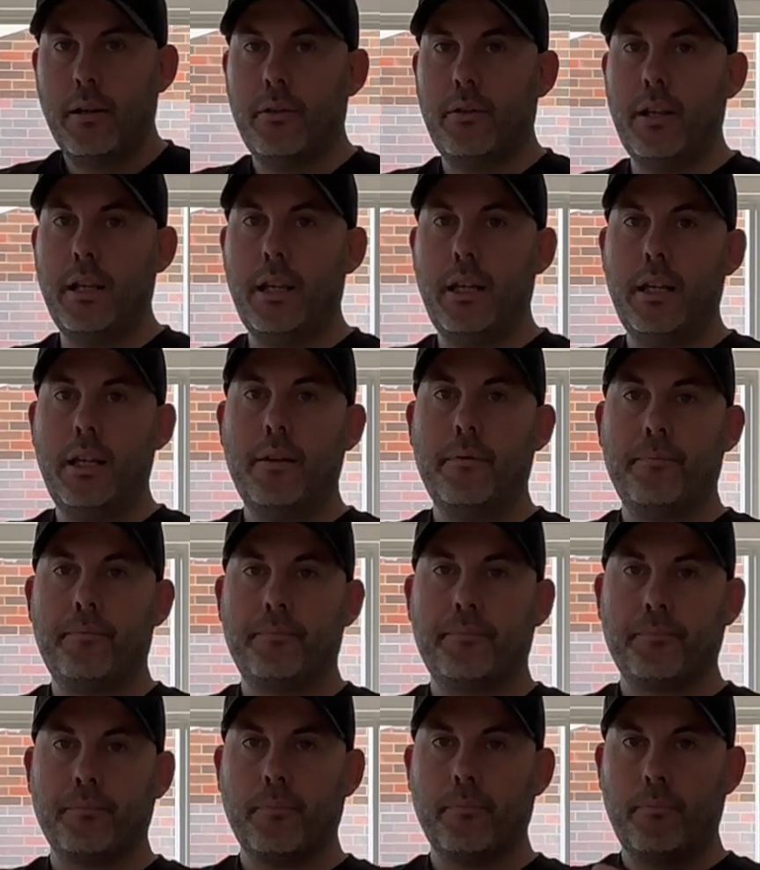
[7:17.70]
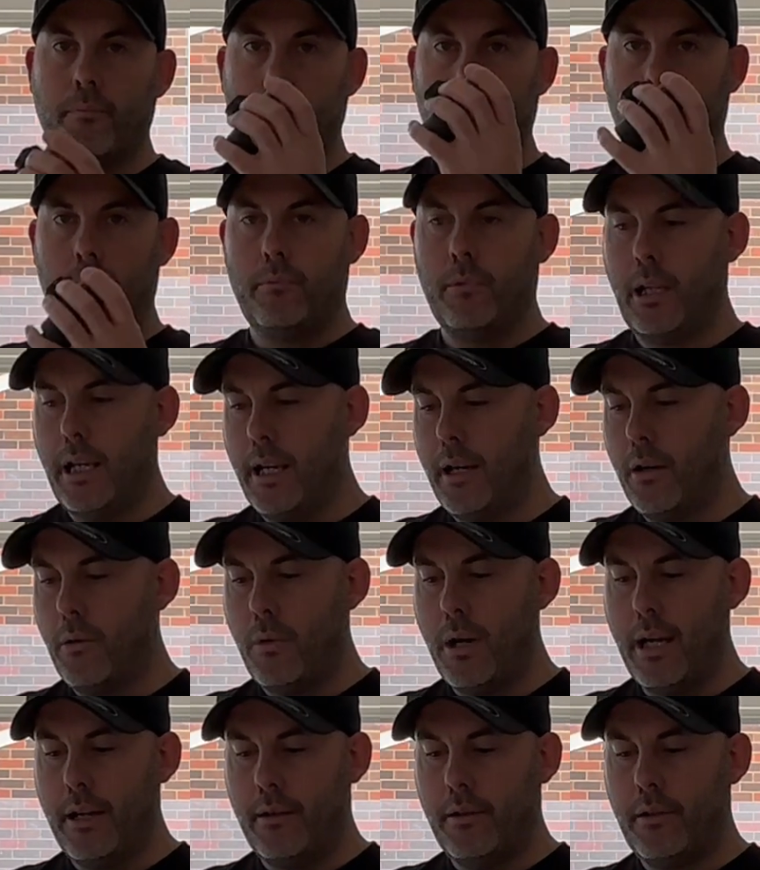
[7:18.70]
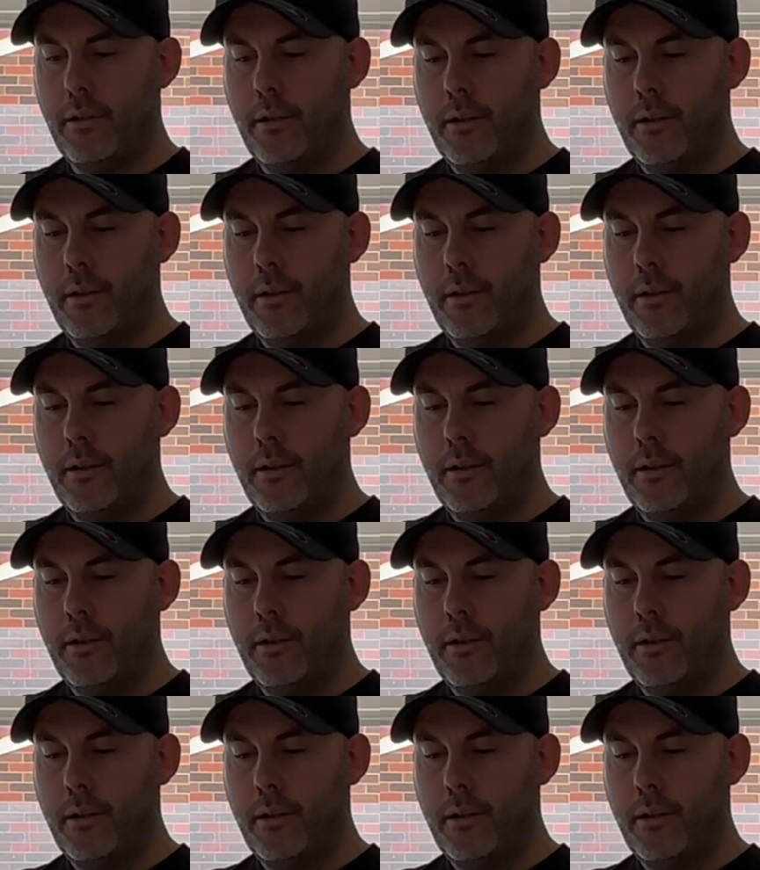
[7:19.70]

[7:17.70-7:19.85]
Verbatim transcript: the counterweight.